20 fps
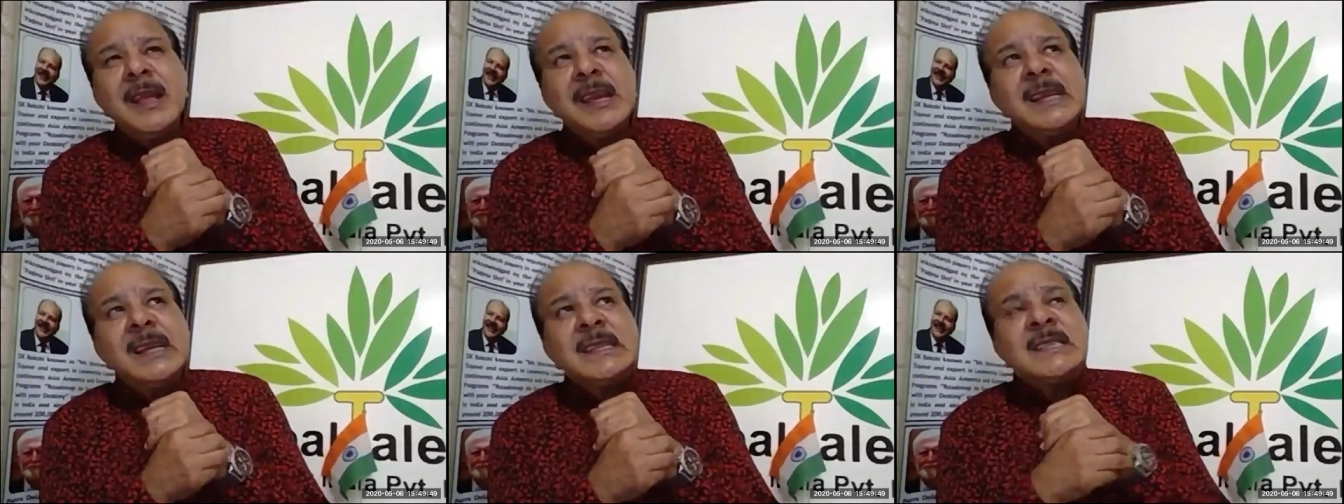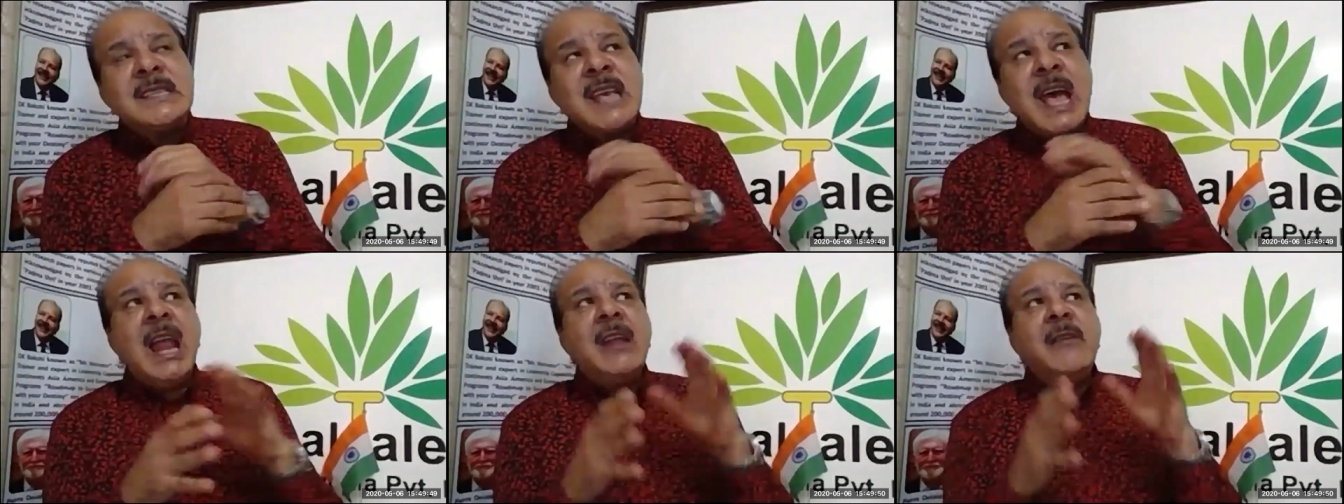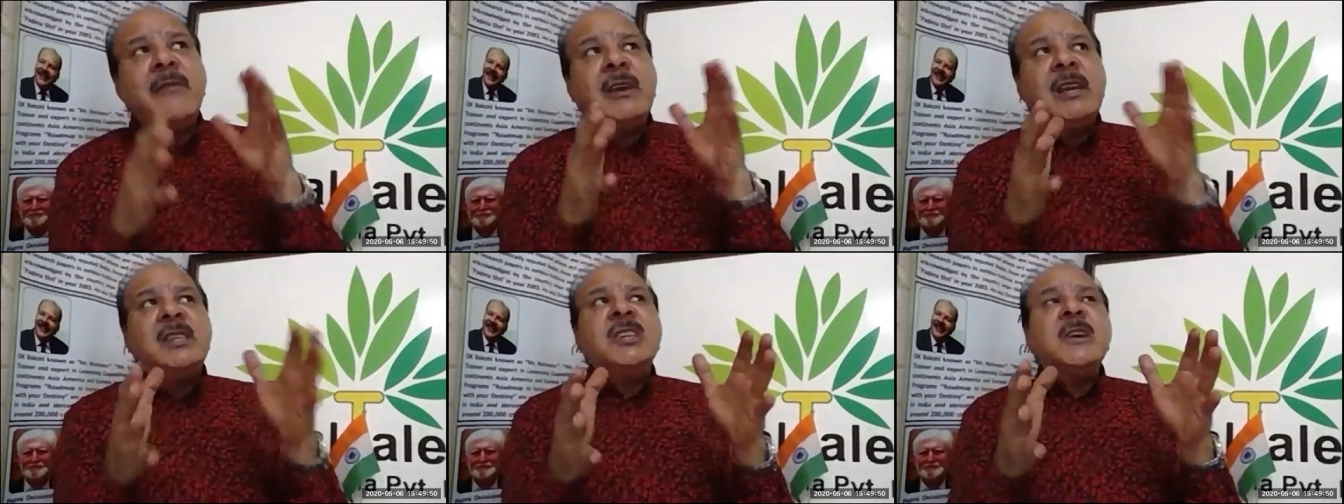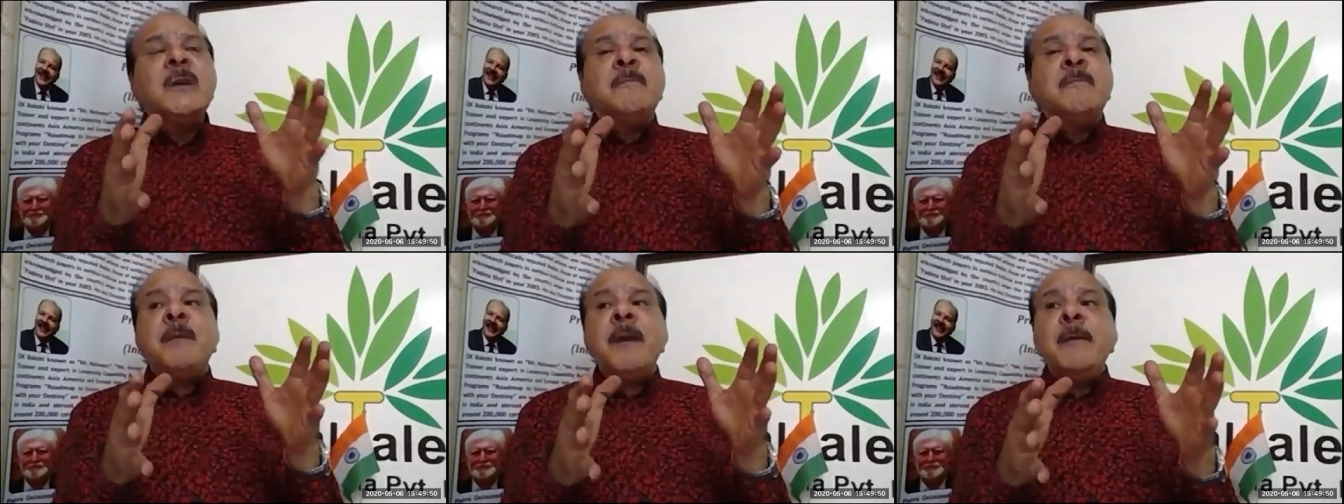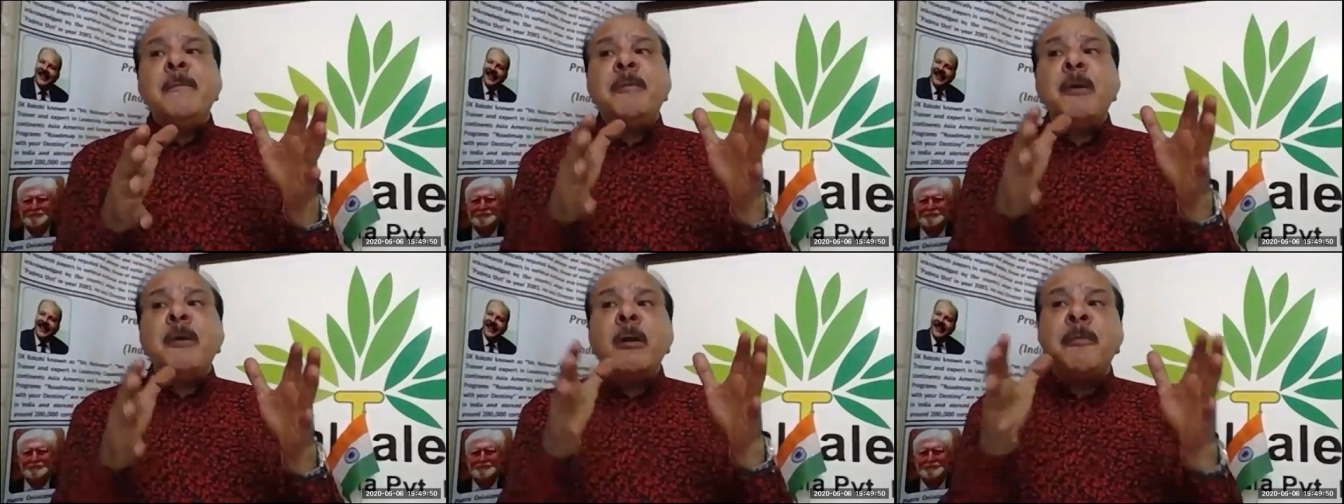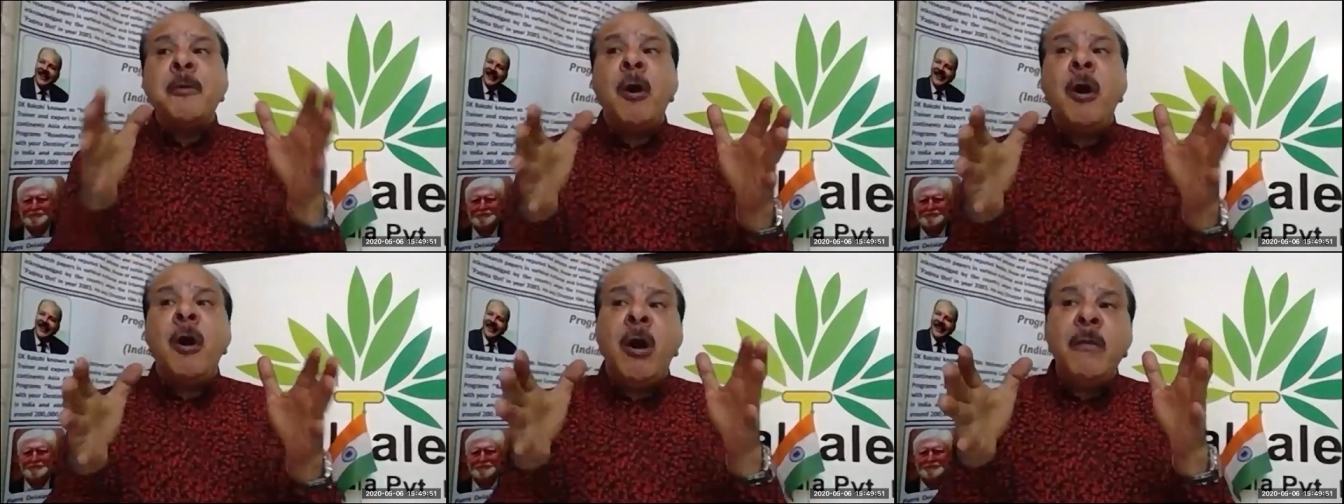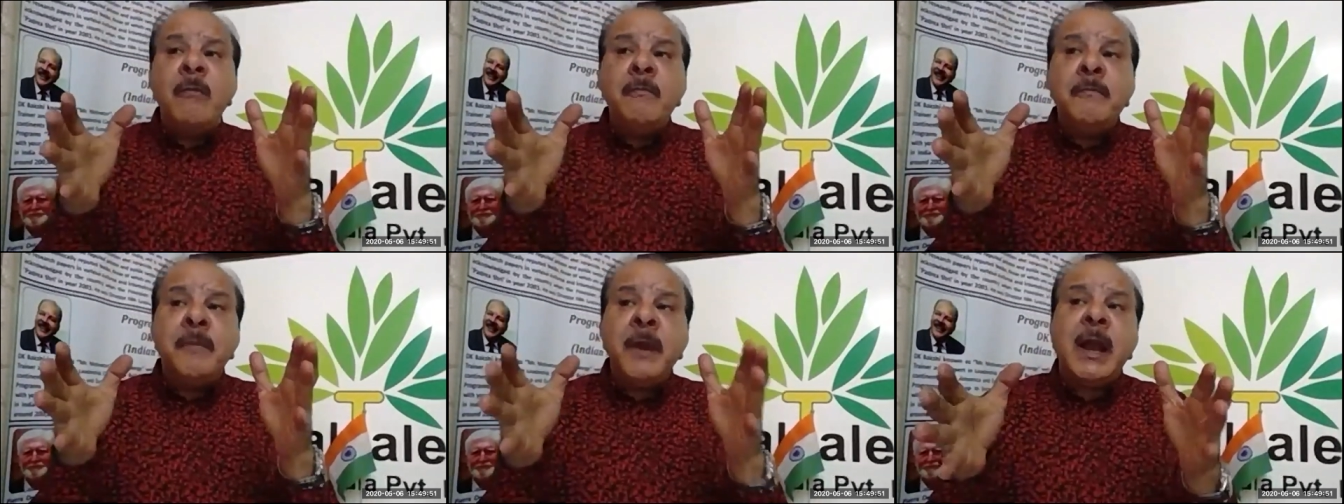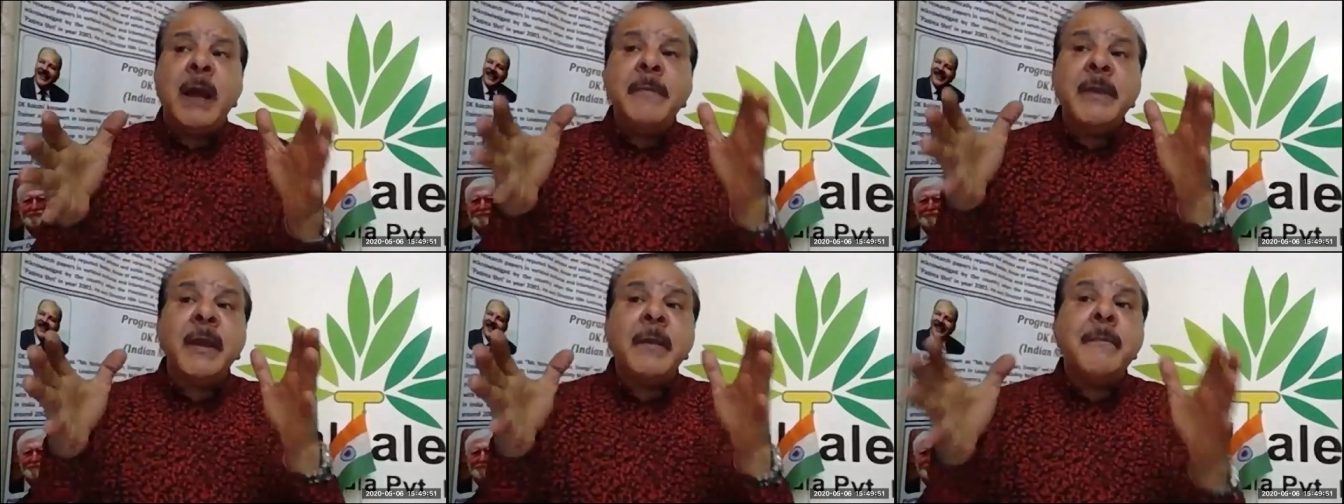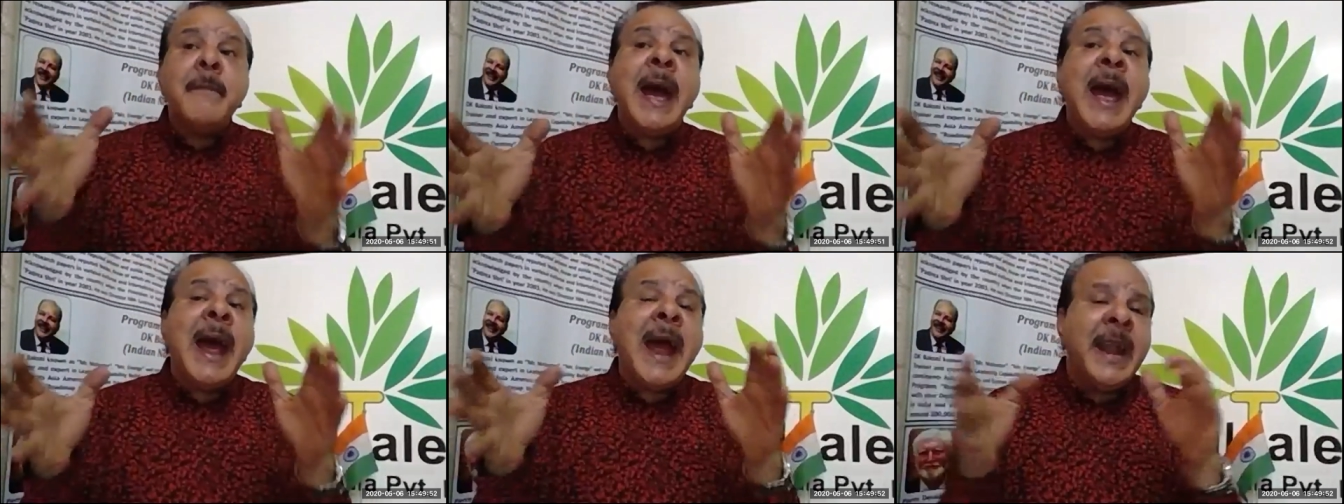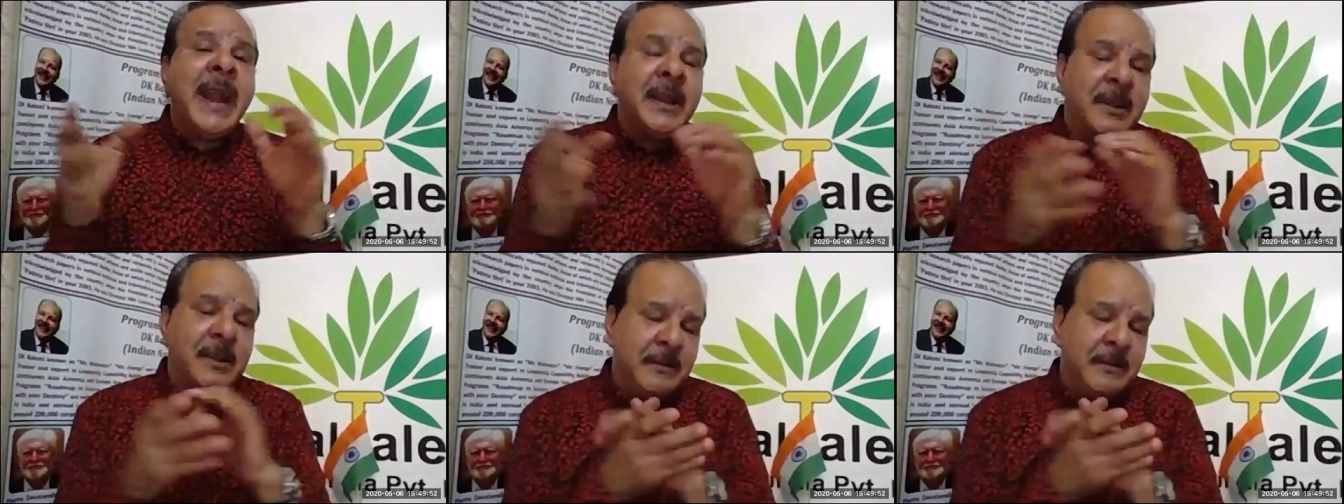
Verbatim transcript: salvaging people from becoming mad.